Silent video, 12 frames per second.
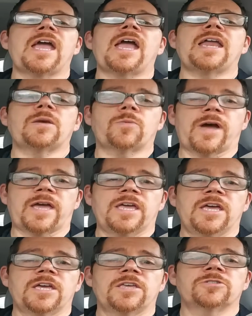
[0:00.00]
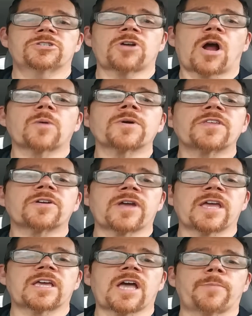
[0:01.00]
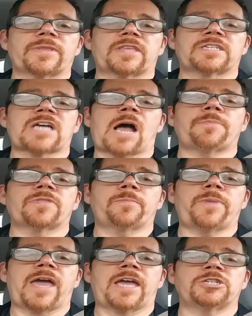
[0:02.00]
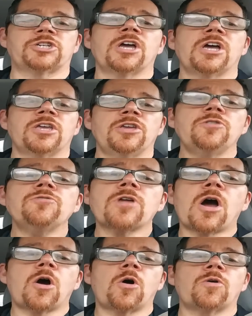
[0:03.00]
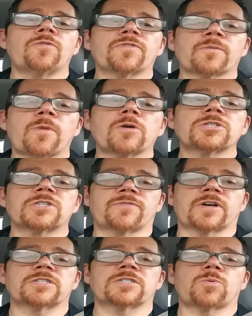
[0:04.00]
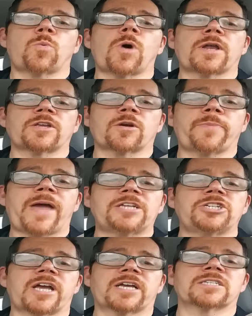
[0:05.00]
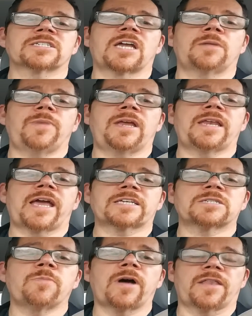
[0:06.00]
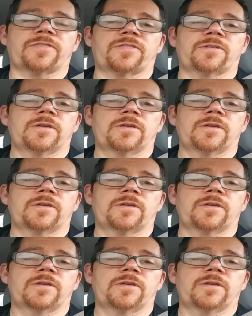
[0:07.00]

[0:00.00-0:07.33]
Anyway, you start with your income at the top of the page. You know, for most of us, what your paycheck is going to be next month.